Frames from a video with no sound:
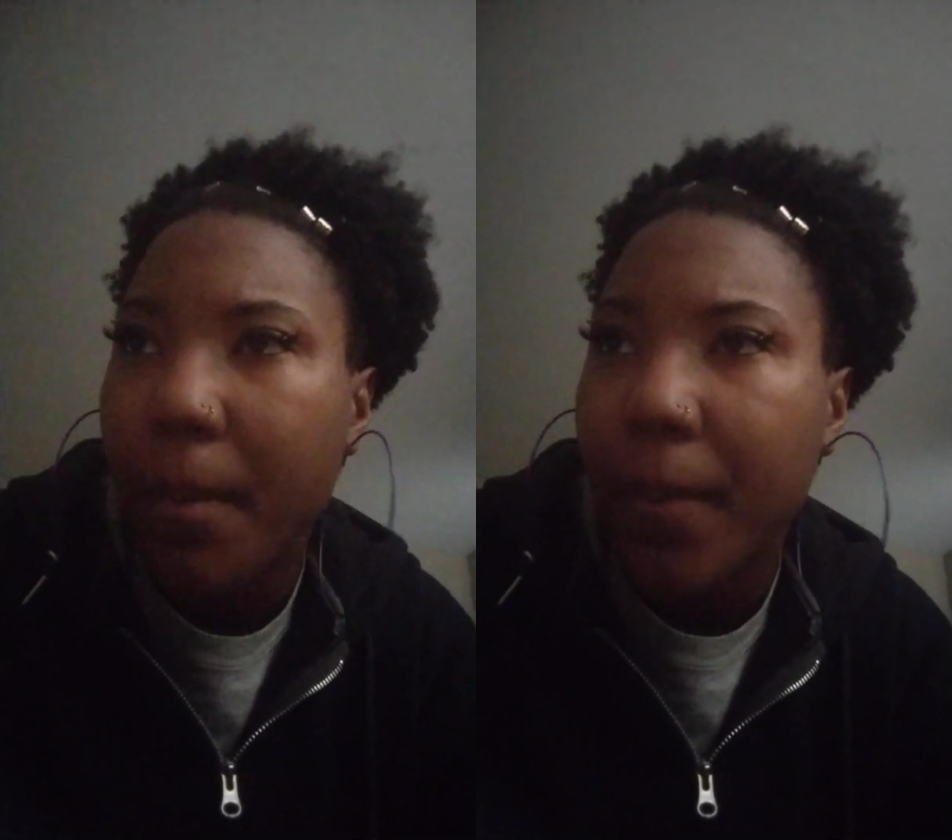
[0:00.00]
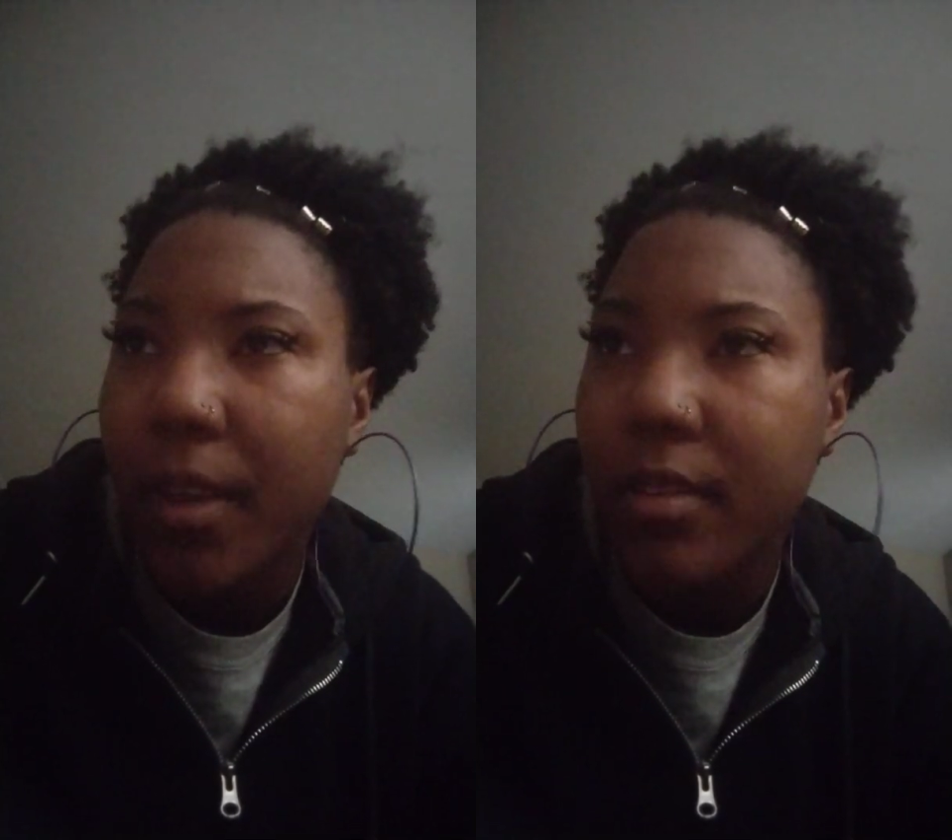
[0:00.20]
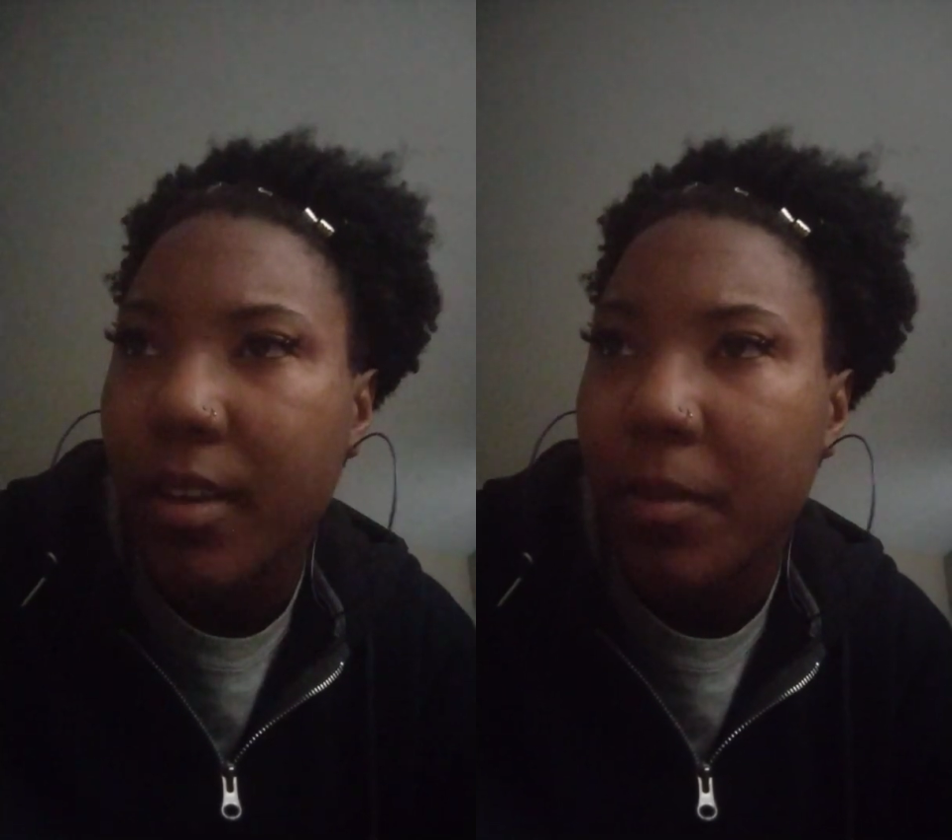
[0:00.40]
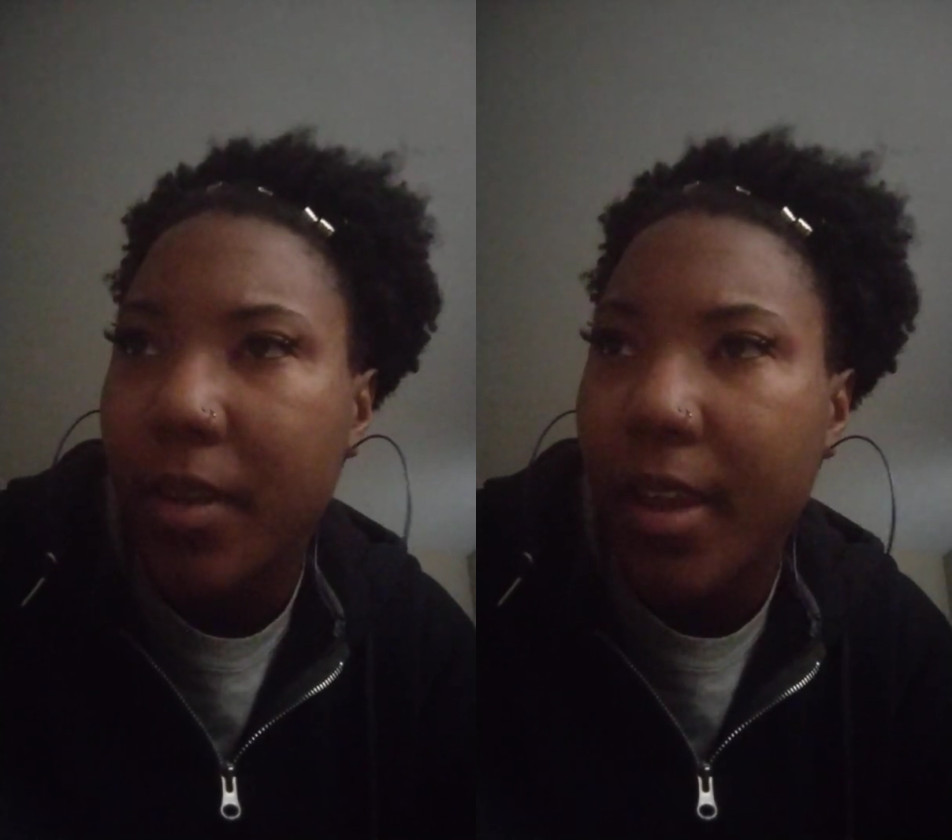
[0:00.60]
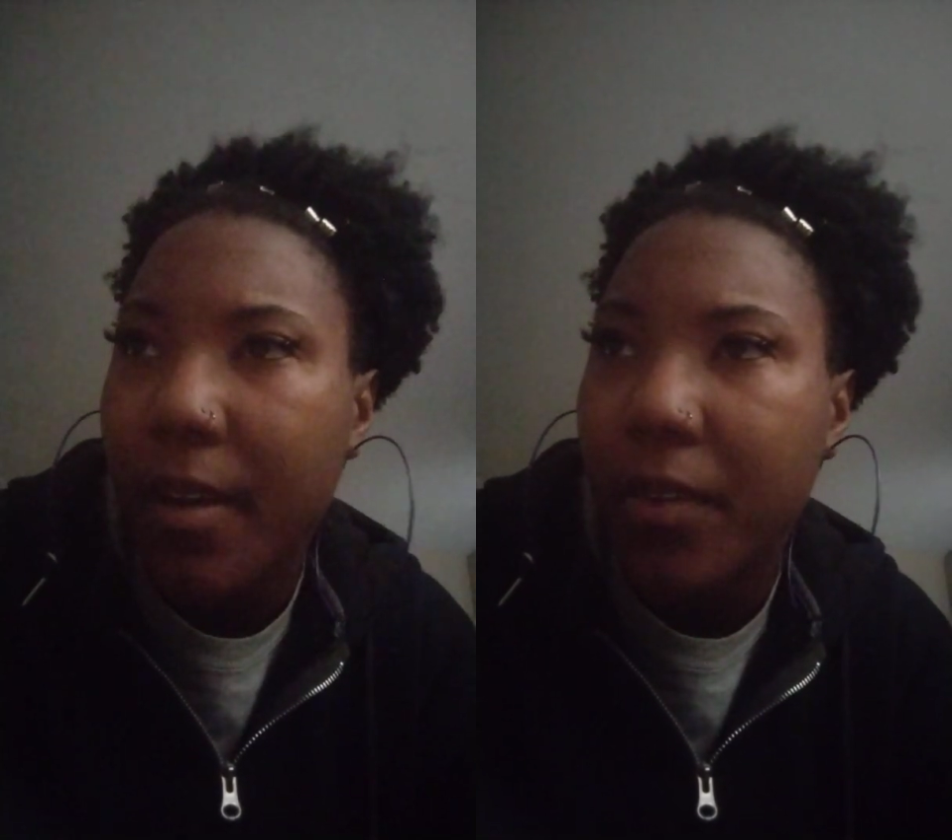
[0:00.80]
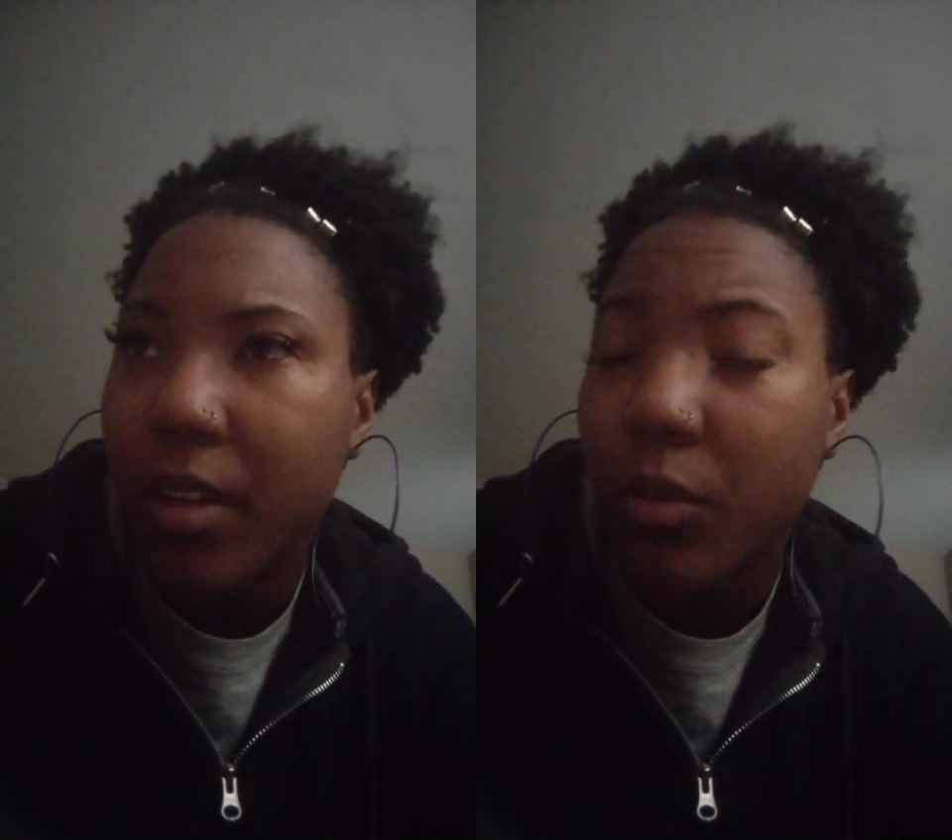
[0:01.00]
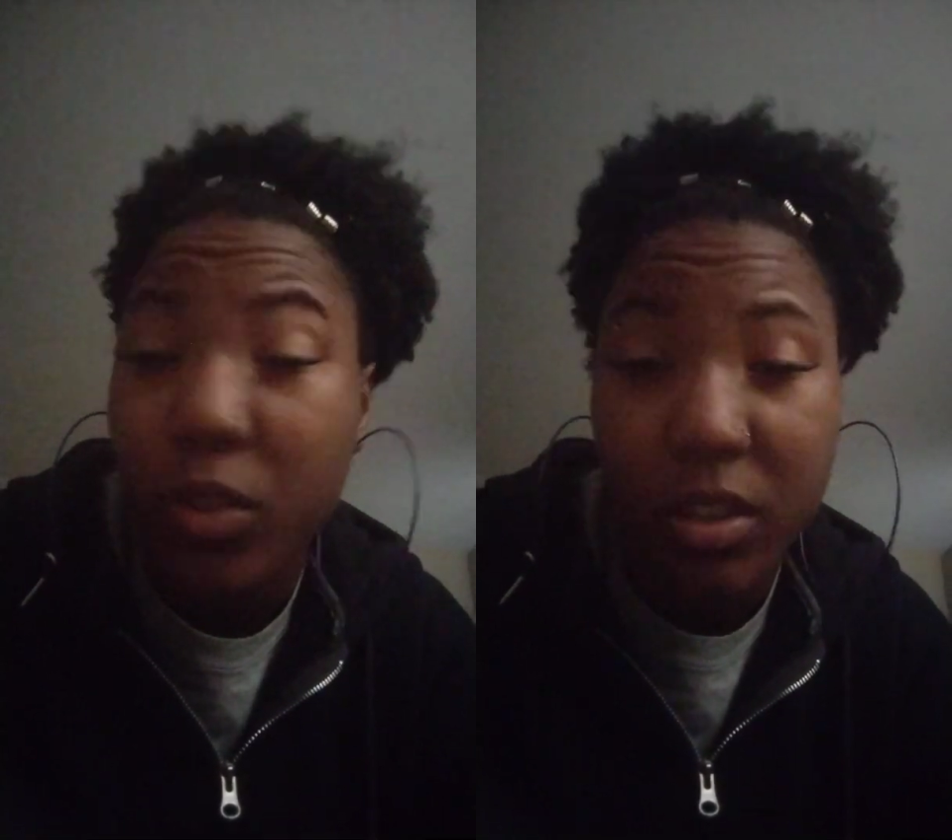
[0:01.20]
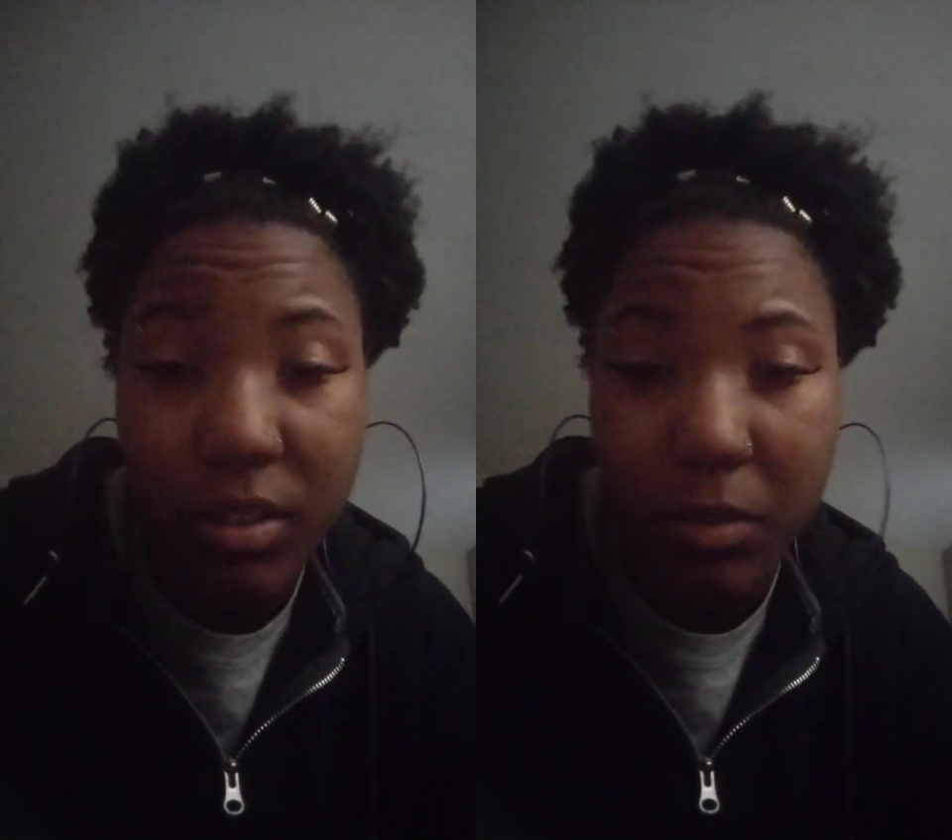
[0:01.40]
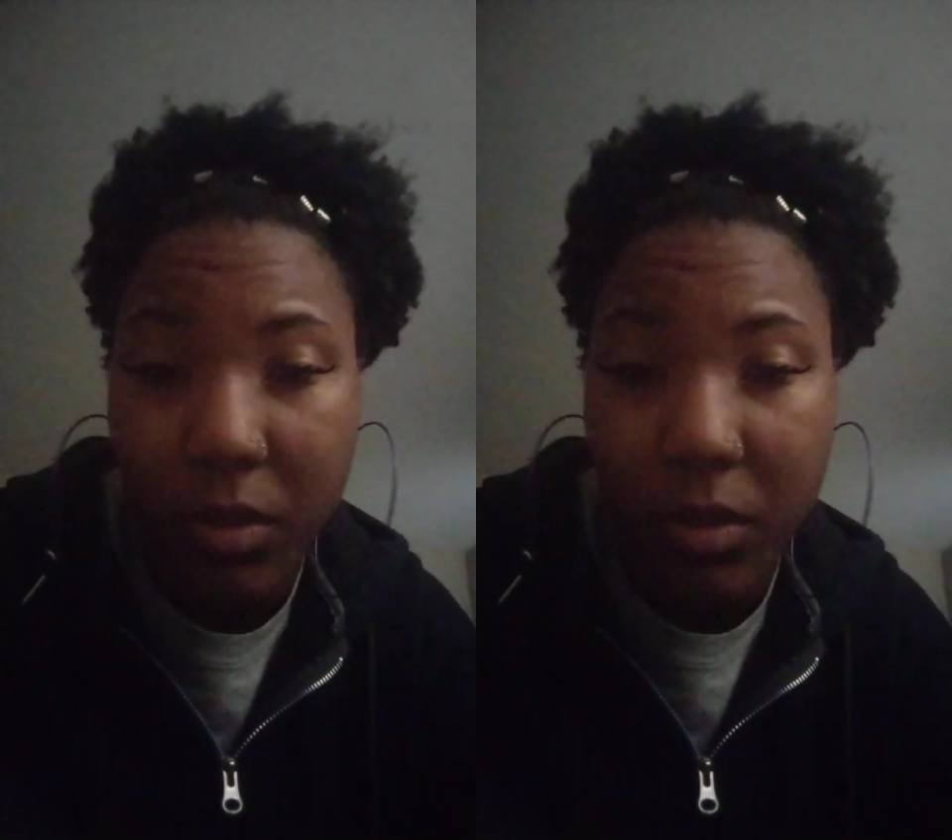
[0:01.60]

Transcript: because I've been having, which is